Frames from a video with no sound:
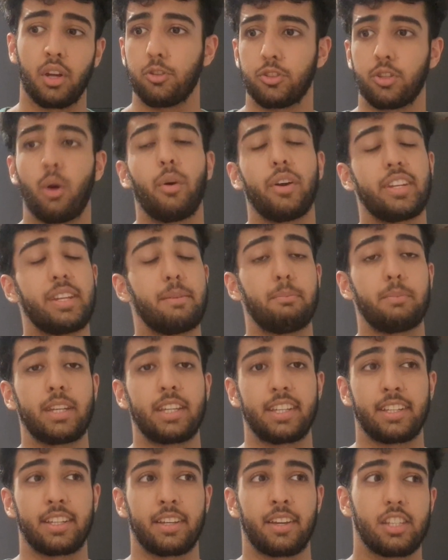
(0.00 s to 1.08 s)
resulted in
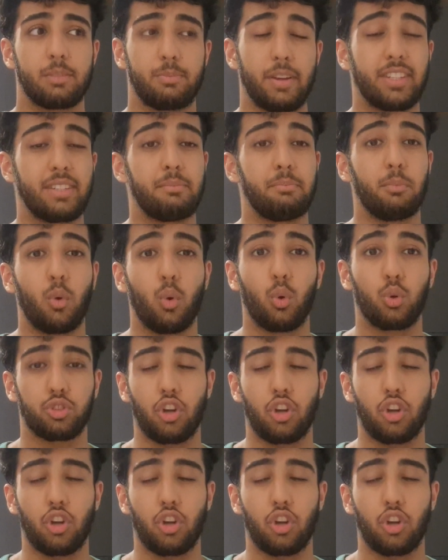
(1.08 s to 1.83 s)
me spending more